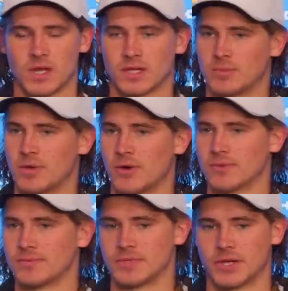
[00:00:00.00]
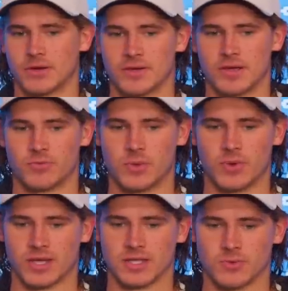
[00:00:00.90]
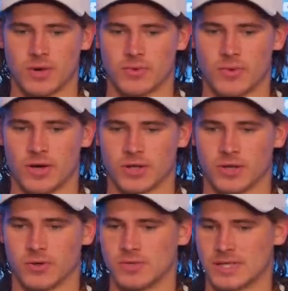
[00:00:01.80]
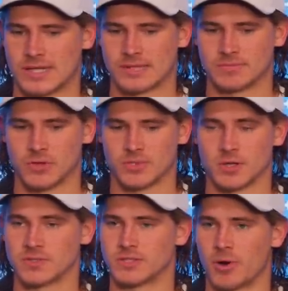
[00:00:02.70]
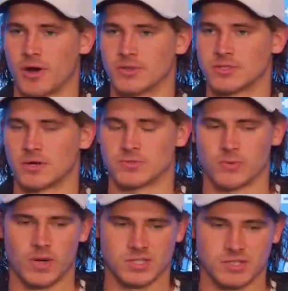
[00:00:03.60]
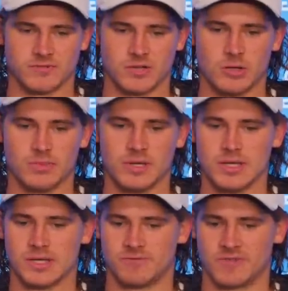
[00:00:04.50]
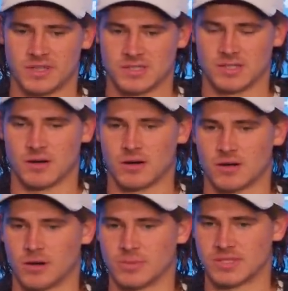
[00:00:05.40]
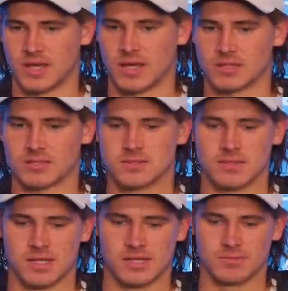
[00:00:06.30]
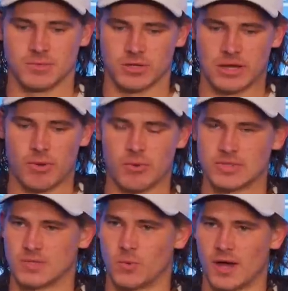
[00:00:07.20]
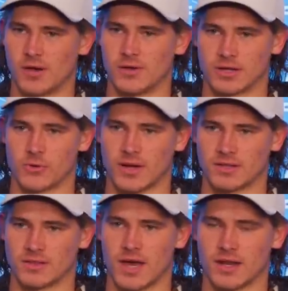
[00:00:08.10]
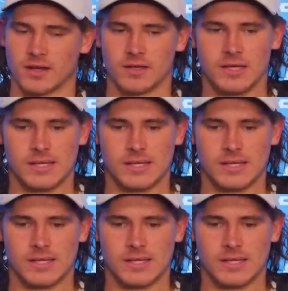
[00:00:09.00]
We got to keep going. You know, if we want to get to where we want to go, you know, it starts tomorrow. It starts with watching the film, fixing our mistakes, looking at what we did well and correcting that. And,